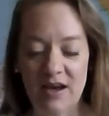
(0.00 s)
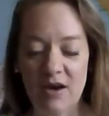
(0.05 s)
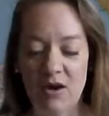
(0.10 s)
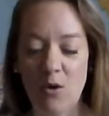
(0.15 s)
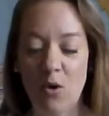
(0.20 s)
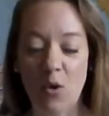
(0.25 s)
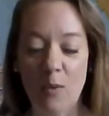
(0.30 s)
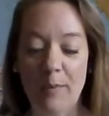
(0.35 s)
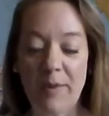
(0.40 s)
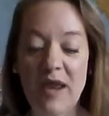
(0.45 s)

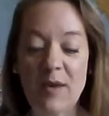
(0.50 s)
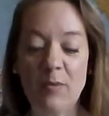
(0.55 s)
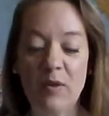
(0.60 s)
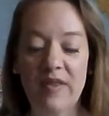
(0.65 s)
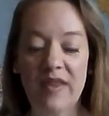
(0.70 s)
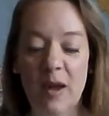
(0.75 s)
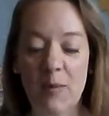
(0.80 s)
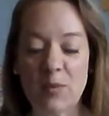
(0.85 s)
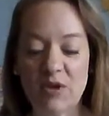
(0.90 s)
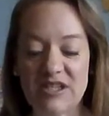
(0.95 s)
or people
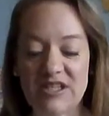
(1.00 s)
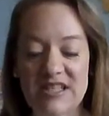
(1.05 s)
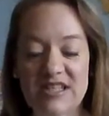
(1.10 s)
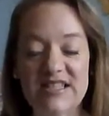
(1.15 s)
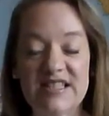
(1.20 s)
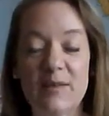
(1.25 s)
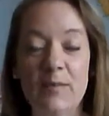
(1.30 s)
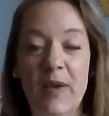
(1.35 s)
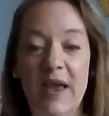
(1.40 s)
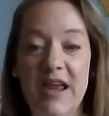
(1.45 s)
that
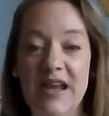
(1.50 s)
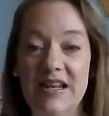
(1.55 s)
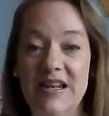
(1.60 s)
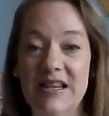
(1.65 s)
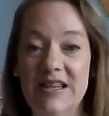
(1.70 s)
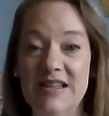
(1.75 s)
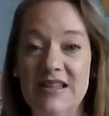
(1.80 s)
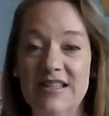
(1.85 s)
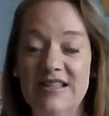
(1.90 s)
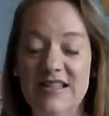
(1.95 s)
participate
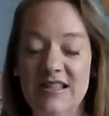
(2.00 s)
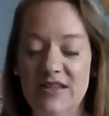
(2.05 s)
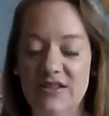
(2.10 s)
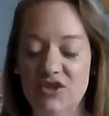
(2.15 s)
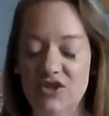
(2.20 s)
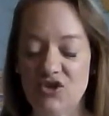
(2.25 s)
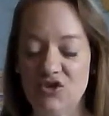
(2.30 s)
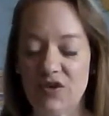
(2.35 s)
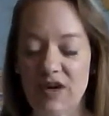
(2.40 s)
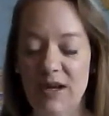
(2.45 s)
in this
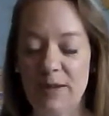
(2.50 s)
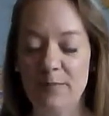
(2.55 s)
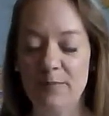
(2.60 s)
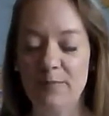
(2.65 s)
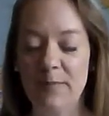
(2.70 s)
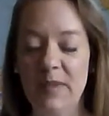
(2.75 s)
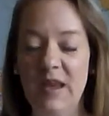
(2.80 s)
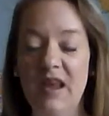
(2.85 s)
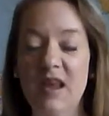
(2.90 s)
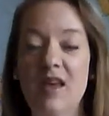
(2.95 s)
industry.
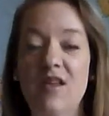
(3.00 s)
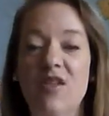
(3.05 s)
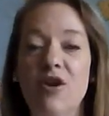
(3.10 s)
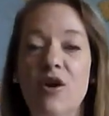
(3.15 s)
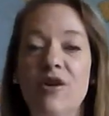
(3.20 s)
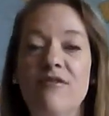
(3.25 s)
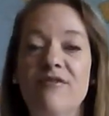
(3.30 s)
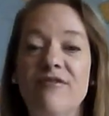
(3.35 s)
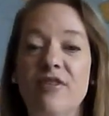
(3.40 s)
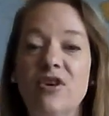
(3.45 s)
There
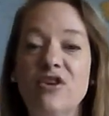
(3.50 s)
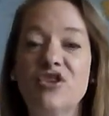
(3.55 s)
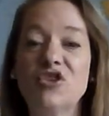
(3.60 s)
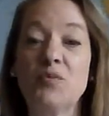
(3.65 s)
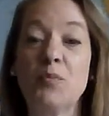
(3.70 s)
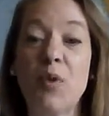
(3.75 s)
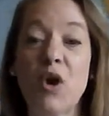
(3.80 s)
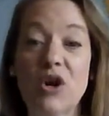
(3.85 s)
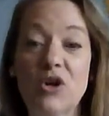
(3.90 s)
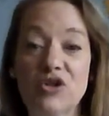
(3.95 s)
are first
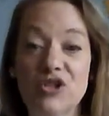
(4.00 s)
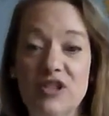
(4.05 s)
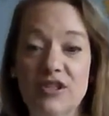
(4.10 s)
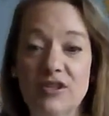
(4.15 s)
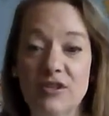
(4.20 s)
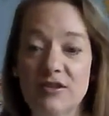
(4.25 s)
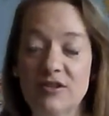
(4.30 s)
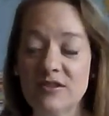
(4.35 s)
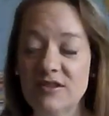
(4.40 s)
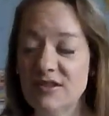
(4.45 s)

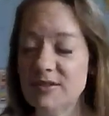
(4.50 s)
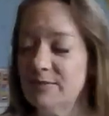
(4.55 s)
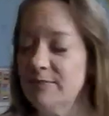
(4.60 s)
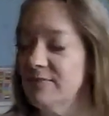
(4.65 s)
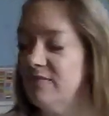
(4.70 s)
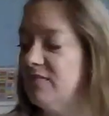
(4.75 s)
purchasers.